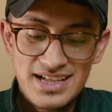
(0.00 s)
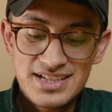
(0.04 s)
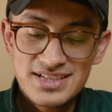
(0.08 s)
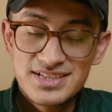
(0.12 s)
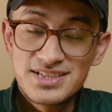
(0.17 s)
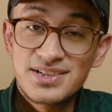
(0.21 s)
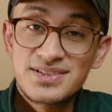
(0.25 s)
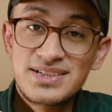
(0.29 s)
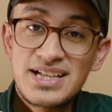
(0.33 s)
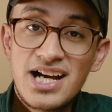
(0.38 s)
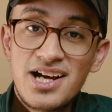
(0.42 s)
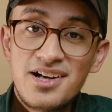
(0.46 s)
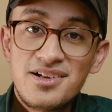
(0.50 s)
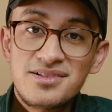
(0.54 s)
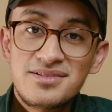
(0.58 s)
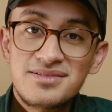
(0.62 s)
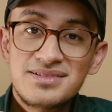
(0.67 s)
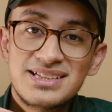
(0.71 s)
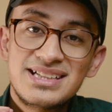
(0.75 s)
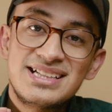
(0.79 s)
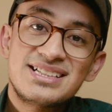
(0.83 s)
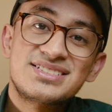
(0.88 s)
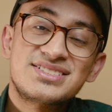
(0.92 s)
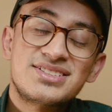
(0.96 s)
So now
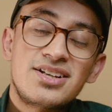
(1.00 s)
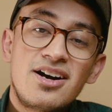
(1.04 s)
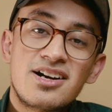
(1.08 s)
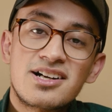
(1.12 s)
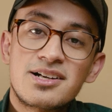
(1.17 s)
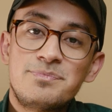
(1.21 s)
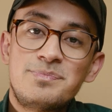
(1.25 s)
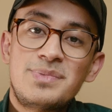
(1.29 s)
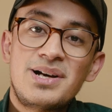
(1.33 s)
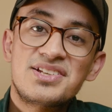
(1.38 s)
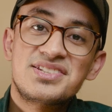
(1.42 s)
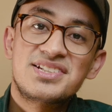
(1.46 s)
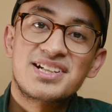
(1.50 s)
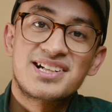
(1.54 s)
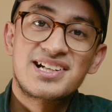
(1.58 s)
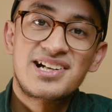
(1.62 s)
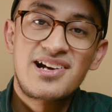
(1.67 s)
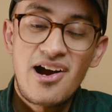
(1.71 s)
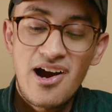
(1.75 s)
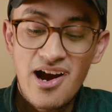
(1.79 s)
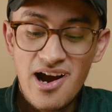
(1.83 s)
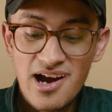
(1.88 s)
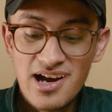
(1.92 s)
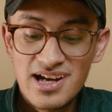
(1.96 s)
let's talk about the
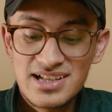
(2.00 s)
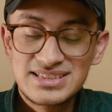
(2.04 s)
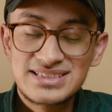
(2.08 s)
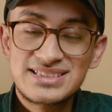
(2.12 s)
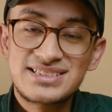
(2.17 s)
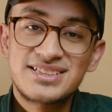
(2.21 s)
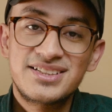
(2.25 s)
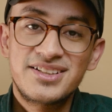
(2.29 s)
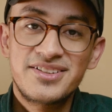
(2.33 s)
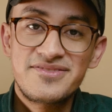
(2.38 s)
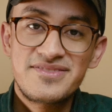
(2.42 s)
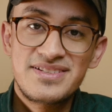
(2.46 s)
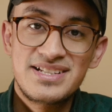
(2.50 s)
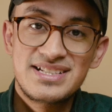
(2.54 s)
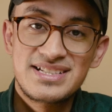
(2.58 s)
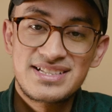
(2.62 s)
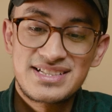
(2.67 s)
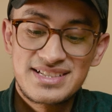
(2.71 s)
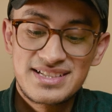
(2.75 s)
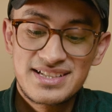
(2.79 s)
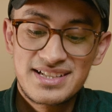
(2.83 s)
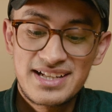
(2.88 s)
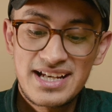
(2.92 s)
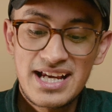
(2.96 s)
cons of
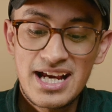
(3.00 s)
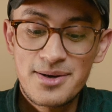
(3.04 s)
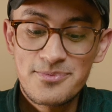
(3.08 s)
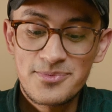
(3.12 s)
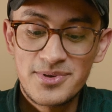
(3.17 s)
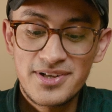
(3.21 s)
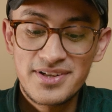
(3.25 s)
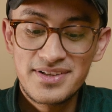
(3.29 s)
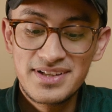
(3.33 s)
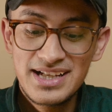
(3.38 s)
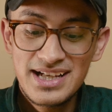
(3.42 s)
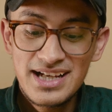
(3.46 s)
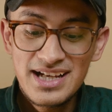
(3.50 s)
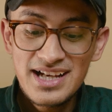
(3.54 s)
this camera.